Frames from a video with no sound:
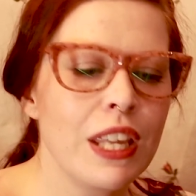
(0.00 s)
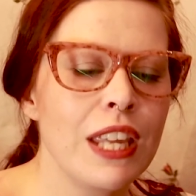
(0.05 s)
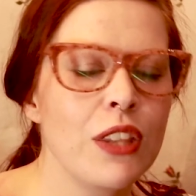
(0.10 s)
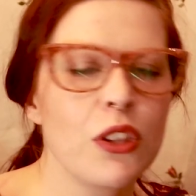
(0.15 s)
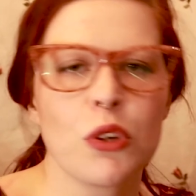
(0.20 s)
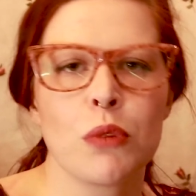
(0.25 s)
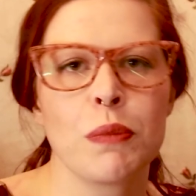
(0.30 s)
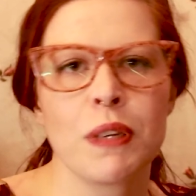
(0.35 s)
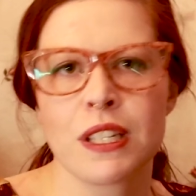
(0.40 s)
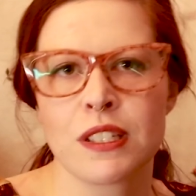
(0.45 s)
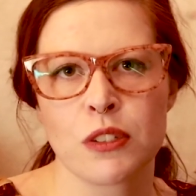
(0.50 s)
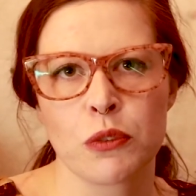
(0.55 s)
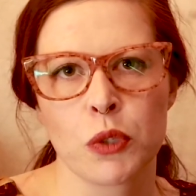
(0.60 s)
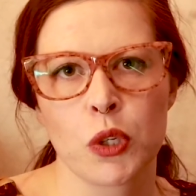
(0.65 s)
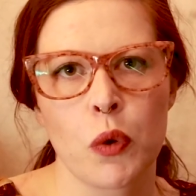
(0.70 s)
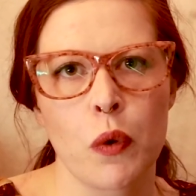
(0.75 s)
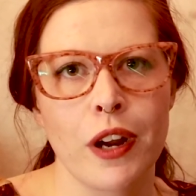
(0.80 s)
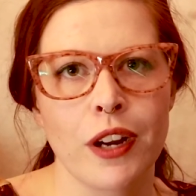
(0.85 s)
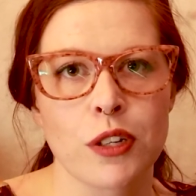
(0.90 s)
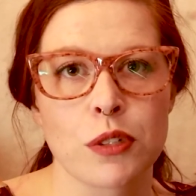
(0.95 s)
either because it
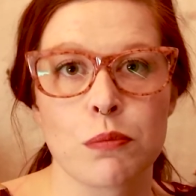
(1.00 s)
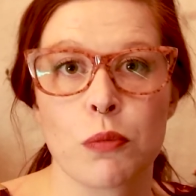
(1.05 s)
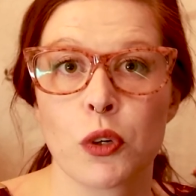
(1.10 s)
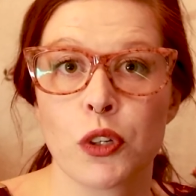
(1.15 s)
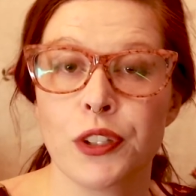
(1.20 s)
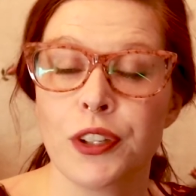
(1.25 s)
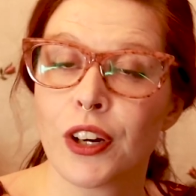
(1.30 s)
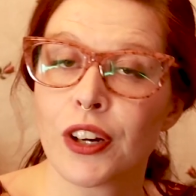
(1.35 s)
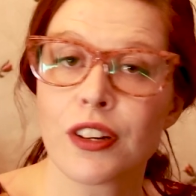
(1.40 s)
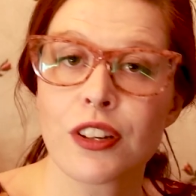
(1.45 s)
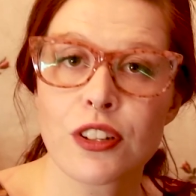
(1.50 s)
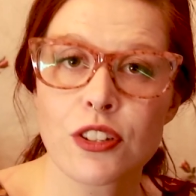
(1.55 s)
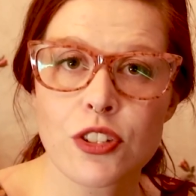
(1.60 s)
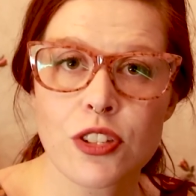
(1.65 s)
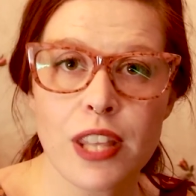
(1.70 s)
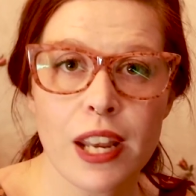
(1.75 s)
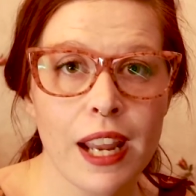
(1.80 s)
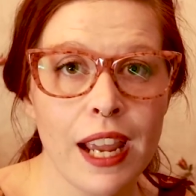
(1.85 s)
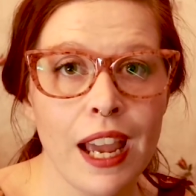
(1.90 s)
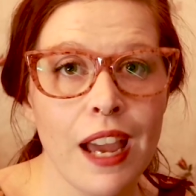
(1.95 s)
requires more
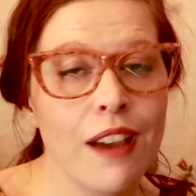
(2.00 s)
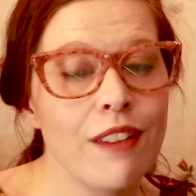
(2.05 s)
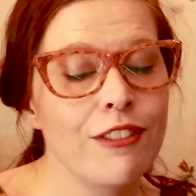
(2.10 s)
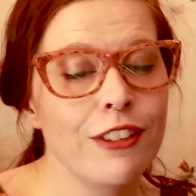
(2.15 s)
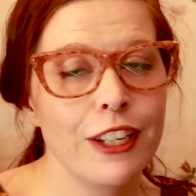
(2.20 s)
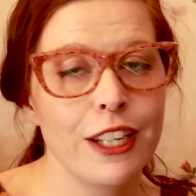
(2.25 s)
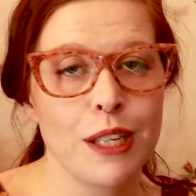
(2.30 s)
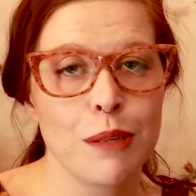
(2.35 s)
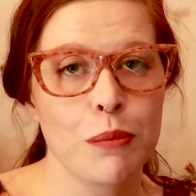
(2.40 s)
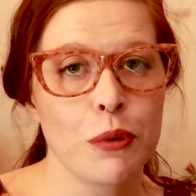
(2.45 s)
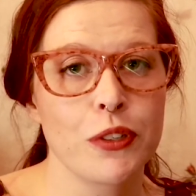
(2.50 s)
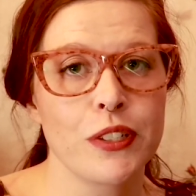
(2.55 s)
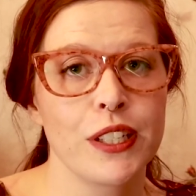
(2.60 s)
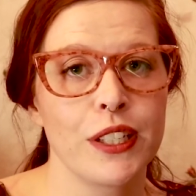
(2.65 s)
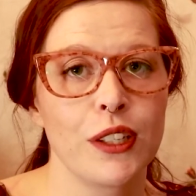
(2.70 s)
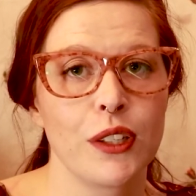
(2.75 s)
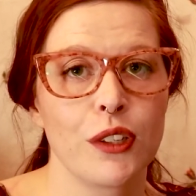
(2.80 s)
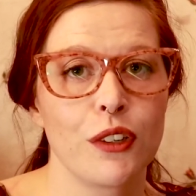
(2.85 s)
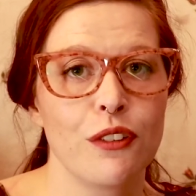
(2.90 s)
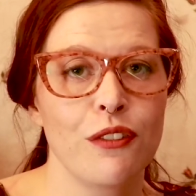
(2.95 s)
yardage that I have in any
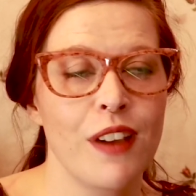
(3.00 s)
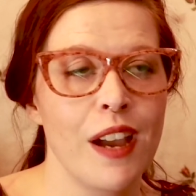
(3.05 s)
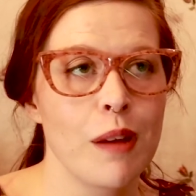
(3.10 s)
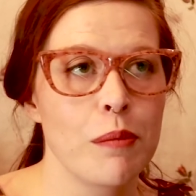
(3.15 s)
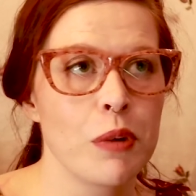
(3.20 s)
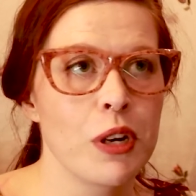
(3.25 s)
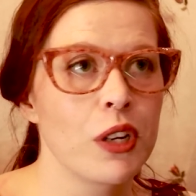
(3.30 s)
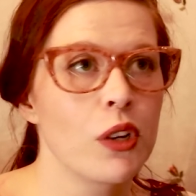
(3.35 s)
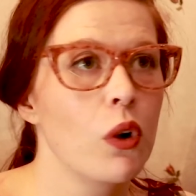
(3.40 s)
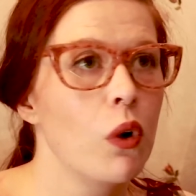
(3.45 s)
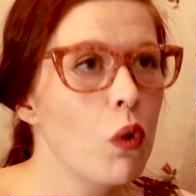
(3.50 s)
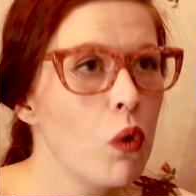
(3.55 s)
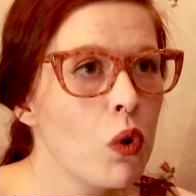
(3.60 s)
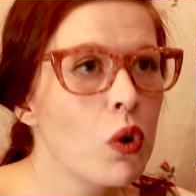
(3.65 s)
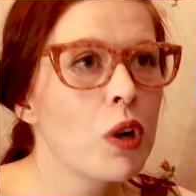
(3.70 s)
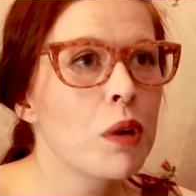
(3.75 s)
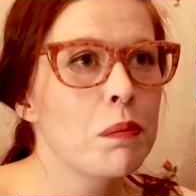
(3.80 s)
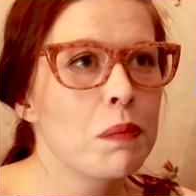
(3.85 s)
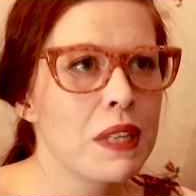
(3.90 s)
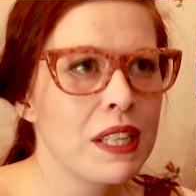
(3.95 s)
particular fabric,
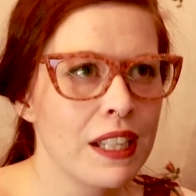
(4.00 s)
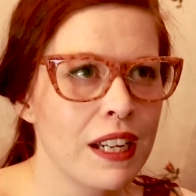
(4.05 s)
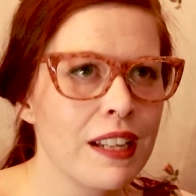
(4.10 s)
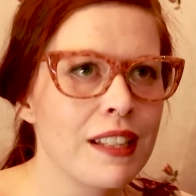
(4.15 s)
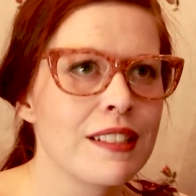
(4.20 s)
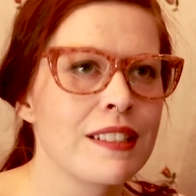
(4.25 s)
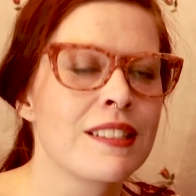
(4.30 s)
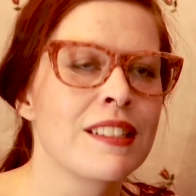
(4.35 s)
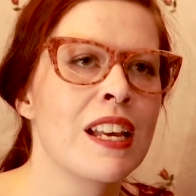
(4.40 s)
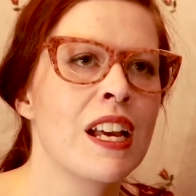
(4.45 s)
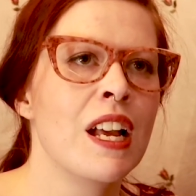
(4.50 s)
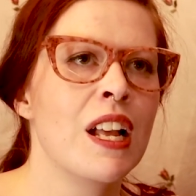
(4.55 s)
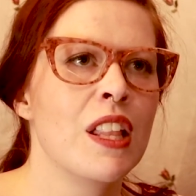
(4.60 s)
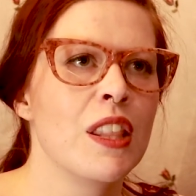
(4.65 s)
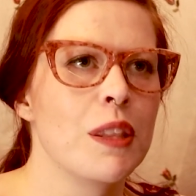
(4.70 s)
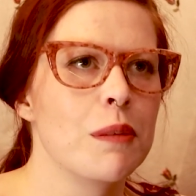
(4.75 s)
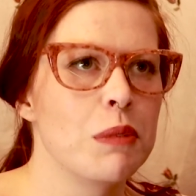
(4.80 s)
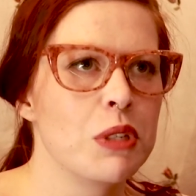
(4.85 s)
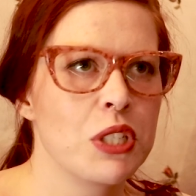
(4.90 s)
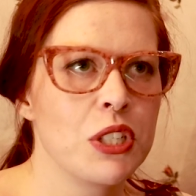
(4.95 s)
or because
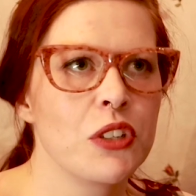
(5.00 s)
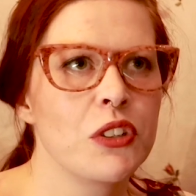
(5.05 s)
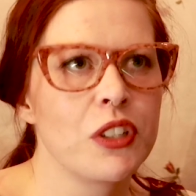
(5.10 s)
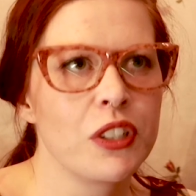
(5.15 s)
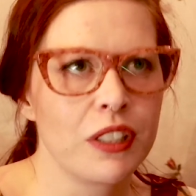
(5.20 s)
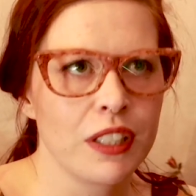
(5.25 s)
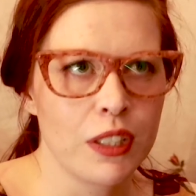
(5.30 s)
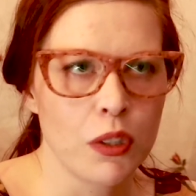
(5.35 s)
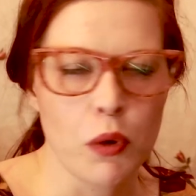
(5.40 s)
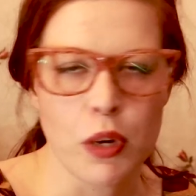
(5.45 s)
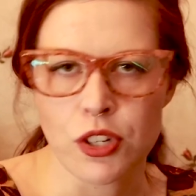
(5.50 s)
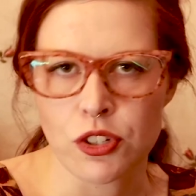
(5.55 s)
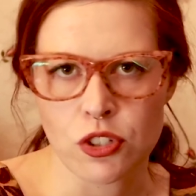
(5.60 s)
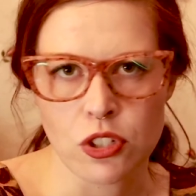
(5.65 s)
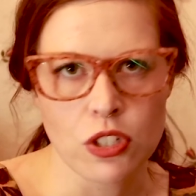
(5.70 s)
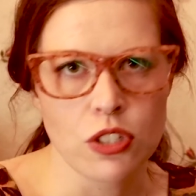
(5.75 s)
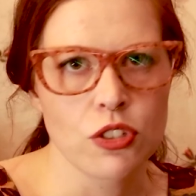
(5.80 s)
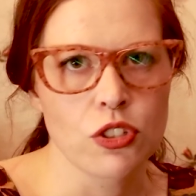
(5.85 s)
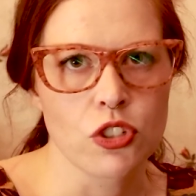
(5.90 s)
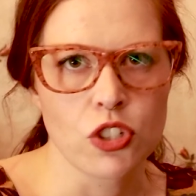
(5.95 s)
the material in
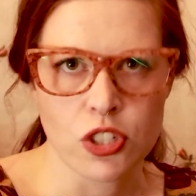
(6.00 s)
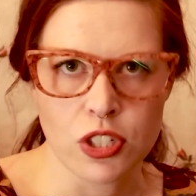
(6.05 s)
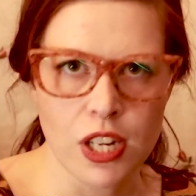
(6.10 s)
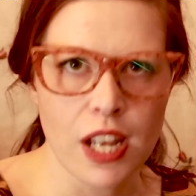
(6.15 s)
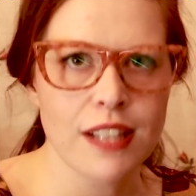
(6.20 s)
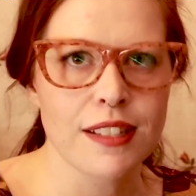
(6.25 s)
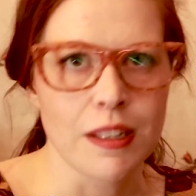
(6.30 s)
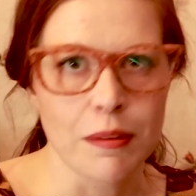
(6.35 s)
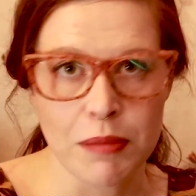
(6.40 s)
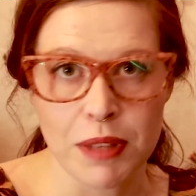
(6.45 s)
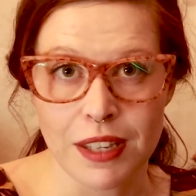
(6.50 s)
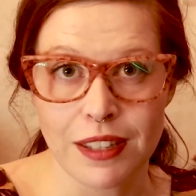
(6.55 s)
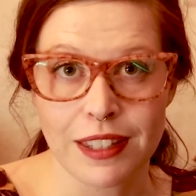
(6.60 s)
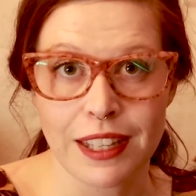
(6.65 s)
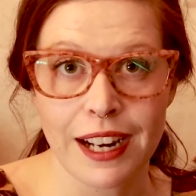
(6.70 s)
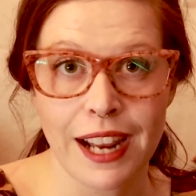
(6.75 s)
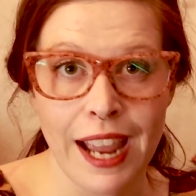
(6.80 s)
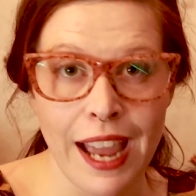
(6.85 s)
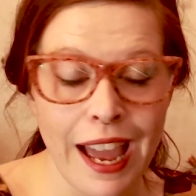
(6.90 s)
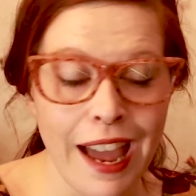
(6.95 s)
question is just not something
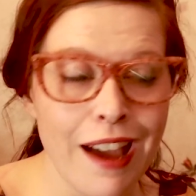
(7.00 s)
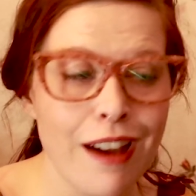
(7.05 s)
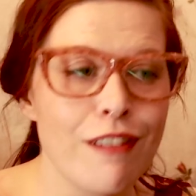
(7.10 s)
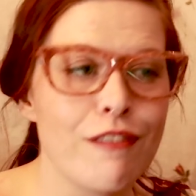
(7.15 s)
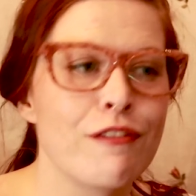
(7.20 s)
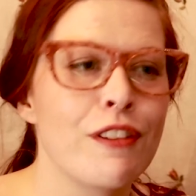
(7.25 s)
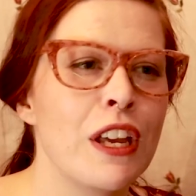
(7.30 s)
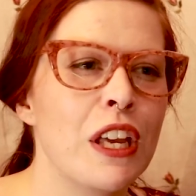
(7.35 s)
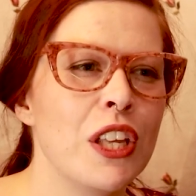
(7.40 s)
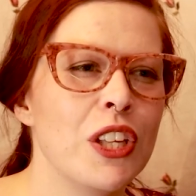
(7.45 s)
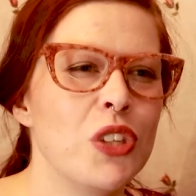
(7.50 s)
that I have.